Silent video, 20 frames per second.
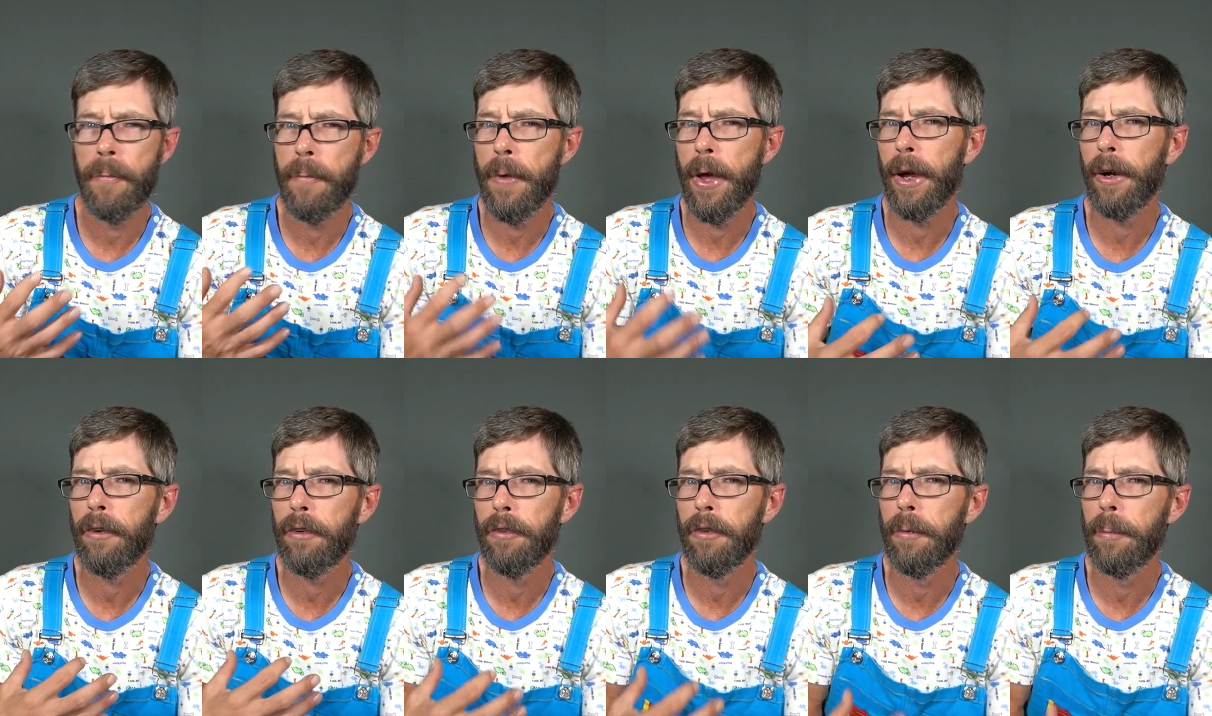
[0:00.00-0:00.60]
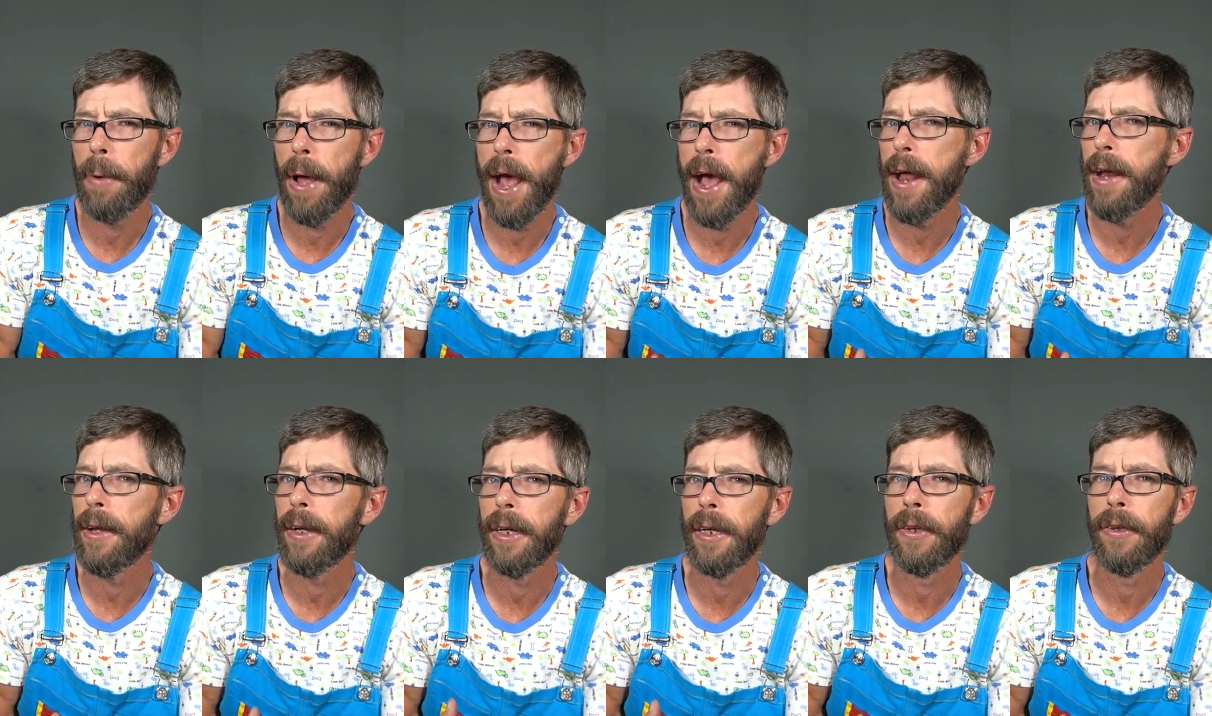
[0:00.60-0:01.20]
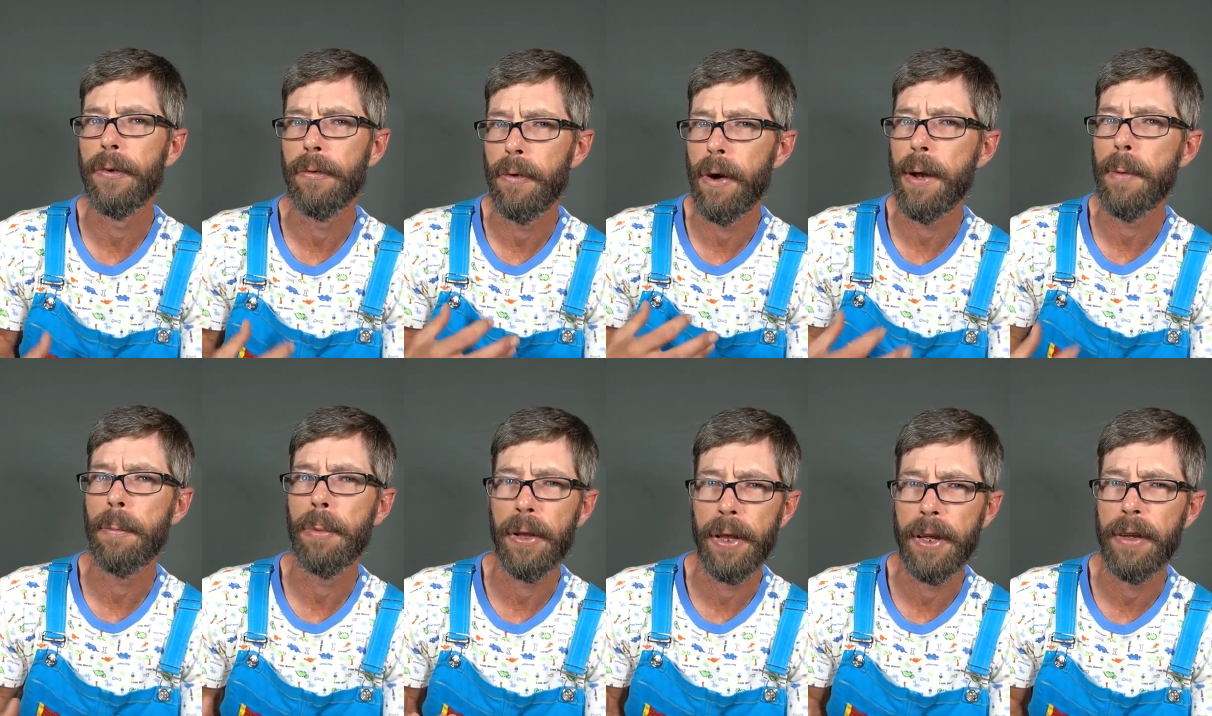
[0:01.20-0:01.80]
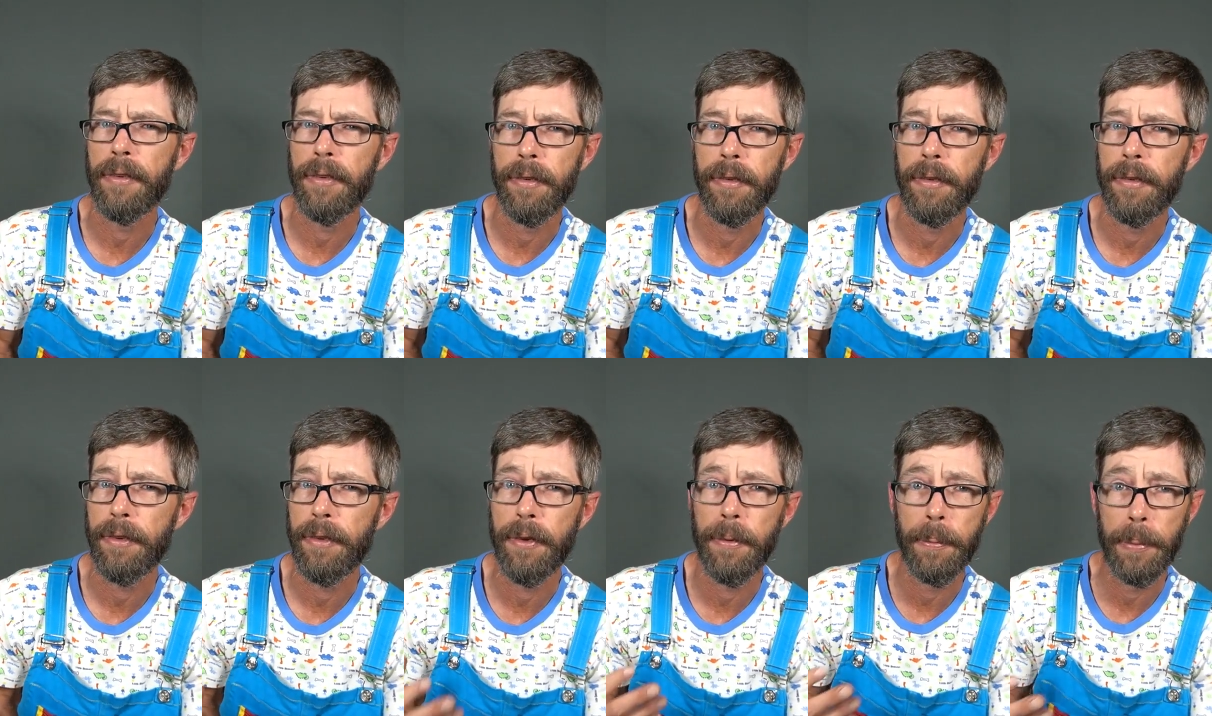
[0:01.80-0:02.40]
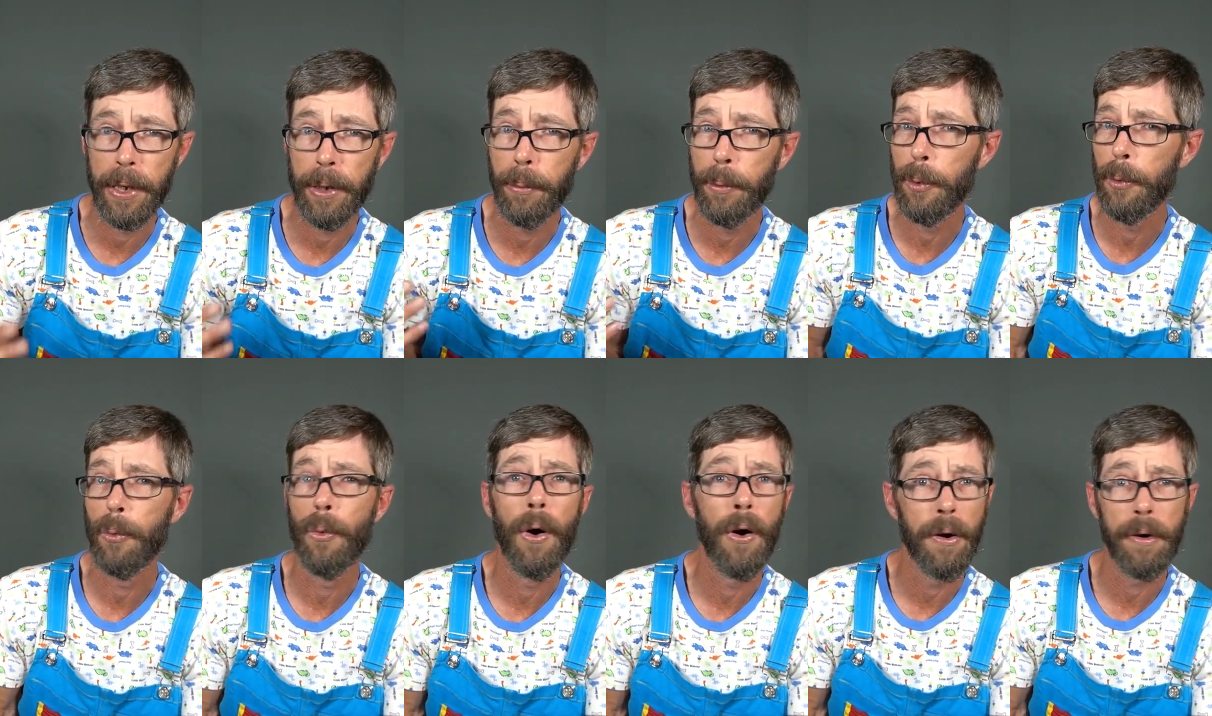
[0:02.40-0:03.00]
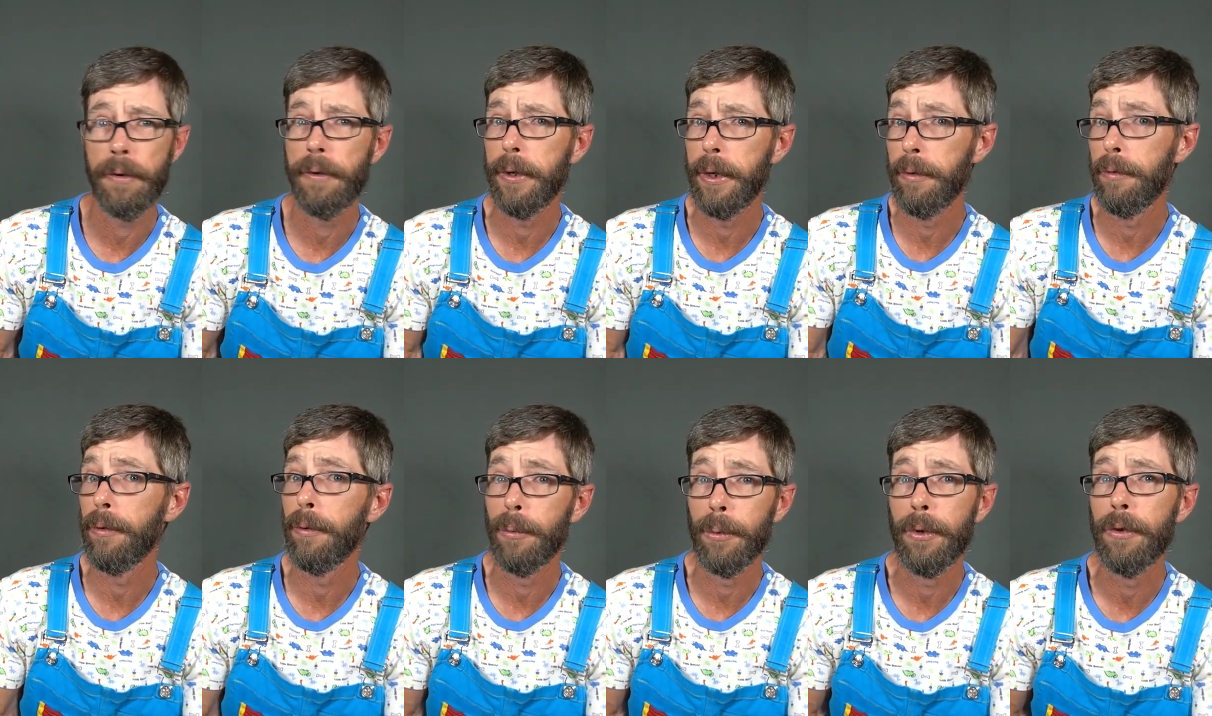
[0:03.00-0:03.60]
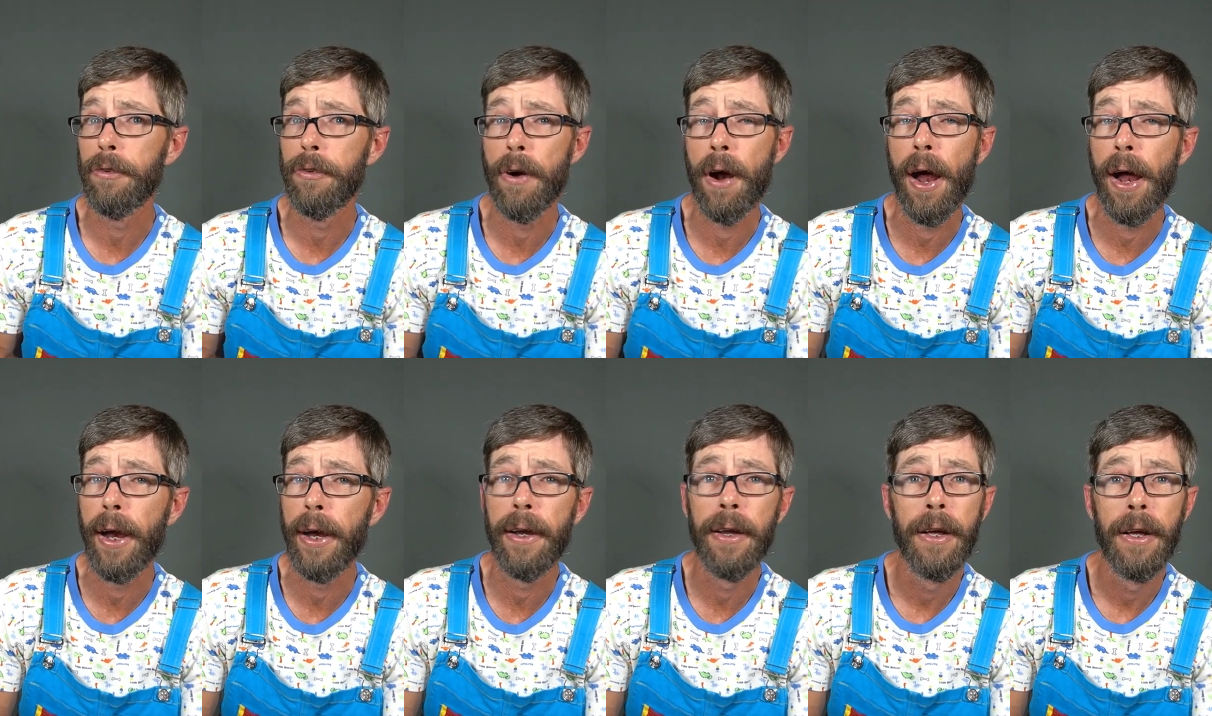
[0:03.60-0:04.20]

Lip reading: extra padding in the right places to make me waddle even when dry.